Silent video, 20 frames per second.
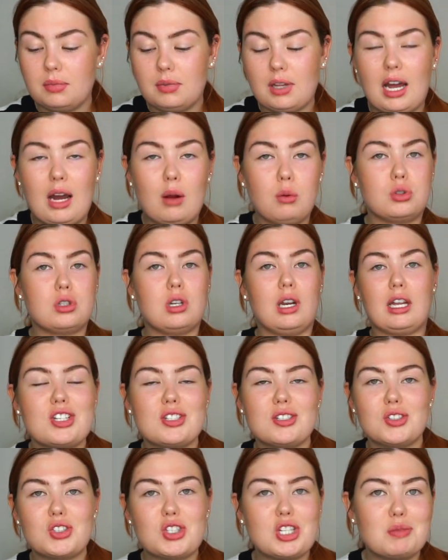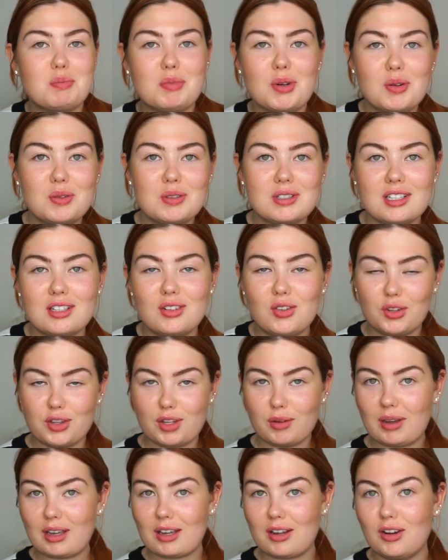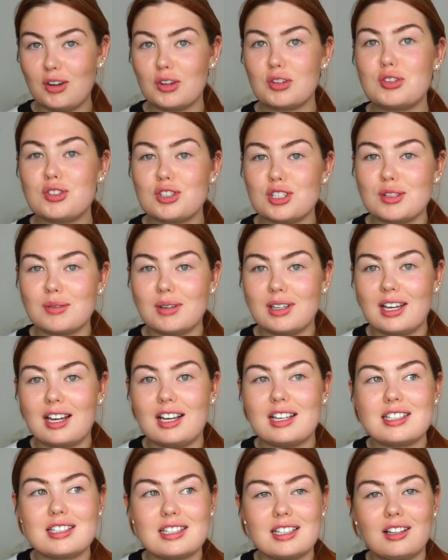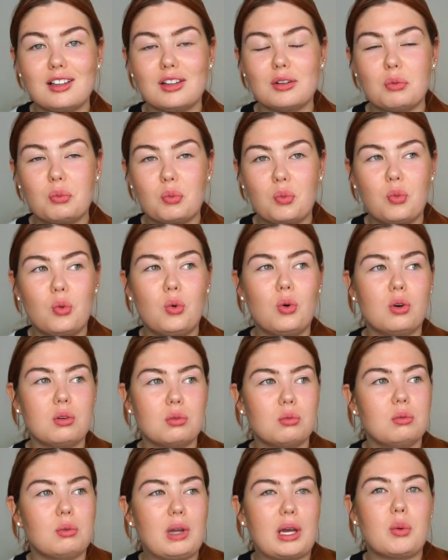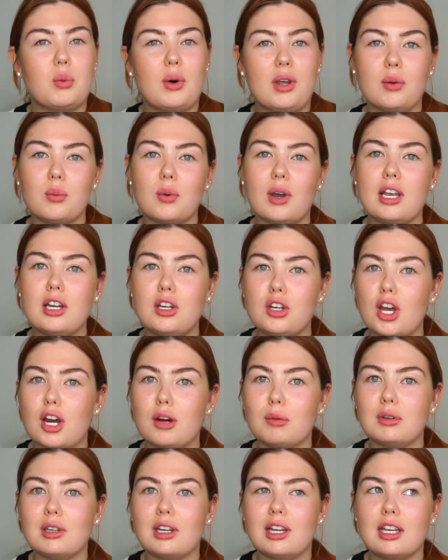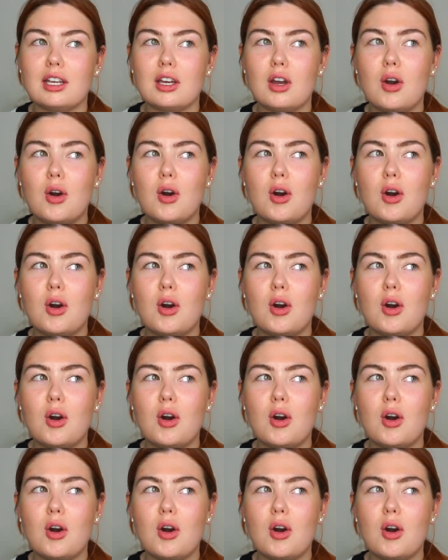how to like chisel cheekbones in. Although I can't do it, I still went away knowing like,